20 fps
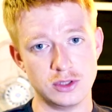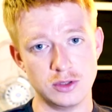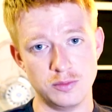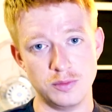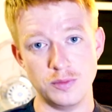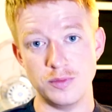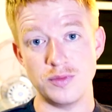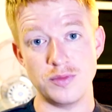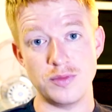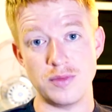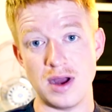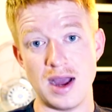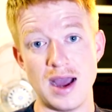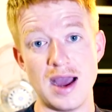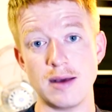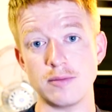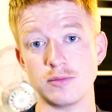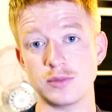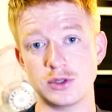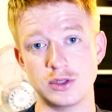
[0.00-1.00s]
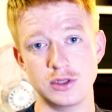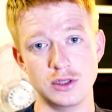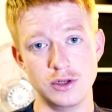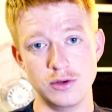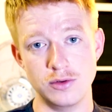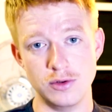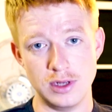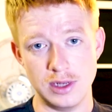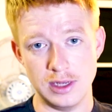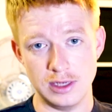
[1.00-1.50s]
to
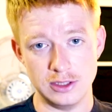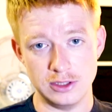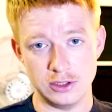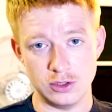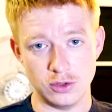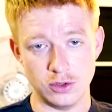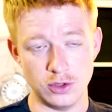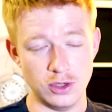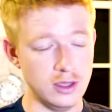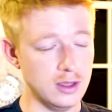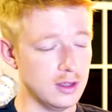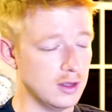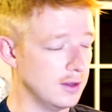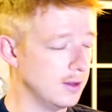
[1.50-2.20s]
absolutely enjoy.